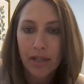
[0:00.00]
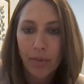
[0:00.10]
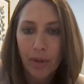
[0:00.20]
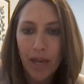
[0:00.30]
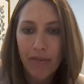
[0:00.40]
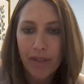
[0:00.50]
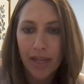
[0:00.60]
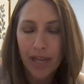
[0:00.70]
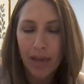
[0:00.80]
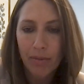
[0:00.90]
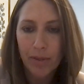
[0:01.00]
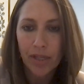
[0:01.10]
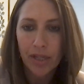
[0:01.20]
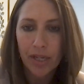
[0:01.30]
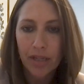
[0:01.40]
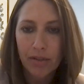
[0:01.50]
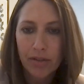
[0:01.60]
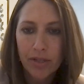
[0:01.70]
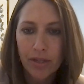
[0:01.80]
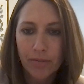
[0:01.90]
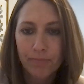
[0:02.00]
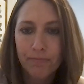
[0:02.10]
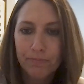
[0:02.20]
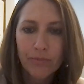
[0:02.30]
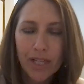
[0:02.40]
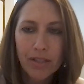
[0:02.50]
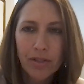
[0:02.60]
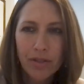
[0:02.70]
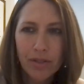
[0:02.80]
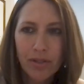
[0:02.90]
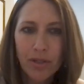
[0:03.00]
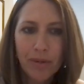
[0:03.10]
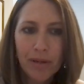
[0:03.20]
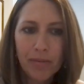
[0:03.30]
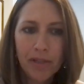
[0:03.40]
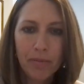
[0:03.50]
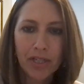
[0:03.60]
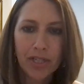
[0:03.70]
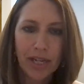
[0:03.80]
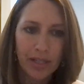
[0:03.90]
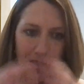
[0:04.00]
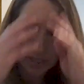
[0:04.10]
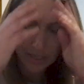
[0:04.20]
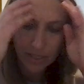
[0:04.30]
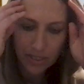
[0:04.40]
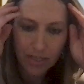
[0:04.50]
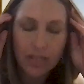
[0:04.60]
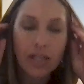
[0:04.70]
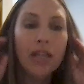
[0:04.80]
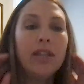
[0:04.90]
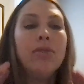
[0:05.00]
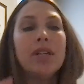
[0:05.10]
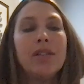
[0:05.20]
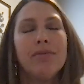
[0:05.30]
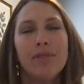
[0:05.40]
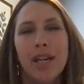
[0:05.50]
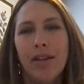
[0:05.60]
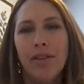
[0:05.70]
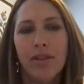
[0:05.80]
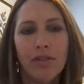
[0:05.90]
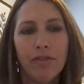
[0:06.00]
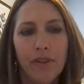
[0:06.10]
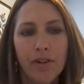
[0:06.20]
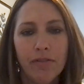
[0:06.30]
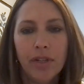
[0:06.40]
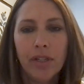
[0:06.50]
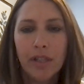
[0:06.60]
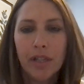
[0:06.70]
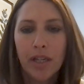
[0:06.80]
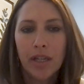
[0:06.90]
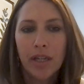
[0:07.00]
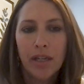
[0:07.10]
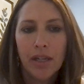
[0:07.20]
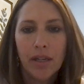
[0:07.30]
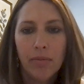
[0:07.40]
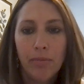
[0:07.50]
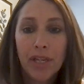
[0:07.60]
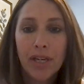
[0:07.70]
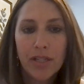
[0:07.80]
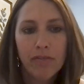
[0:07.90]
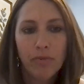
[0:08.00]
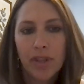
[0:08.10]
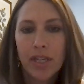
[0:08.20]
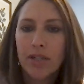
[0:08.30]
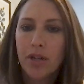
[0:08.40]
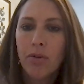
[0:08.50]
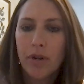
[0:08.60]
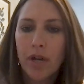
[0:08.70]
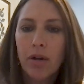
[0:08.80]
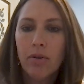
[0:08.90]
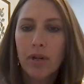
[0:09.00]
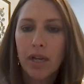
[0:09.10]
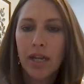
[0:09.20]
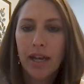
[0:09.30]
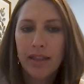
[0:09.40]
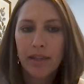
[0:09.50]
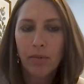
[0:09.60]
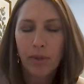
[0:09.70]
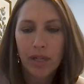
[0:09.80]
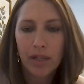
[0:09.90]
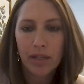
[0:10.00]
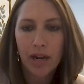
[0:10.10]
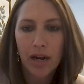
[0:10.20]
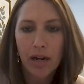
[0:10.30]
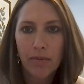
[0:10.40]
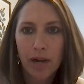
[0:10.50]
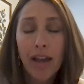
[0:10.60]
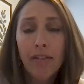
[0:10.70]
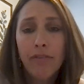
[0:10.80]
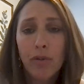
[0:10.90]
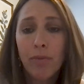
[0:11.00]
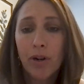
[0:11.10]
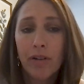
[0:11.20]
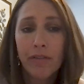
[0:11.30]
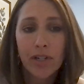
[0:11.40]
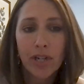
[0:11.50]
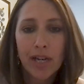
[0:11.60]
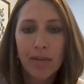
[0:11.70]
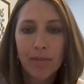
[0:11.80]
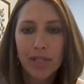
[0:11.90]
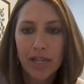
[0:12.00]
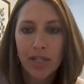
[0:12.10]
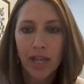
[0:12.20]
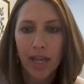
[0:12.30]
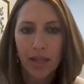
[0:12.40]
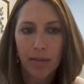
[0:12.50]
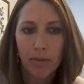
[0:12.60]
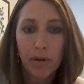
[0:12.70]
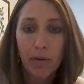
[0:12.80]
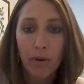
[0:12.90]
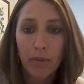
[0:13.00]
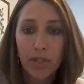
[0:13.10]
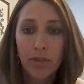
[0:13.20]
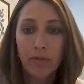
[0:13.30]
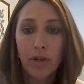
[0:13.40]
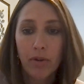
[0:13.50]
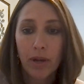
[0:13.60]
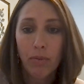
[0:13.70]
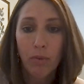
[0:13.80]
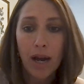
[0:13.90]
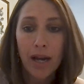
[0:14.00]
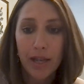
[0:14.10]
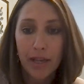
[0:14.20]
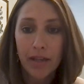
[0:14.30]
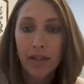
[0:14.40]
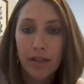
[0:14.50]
and we have that capability. So those are probably the big challenges. It's just you can tell that they're fearful because of what they don't know. And I think I view part of our job is educating them about what we do know and why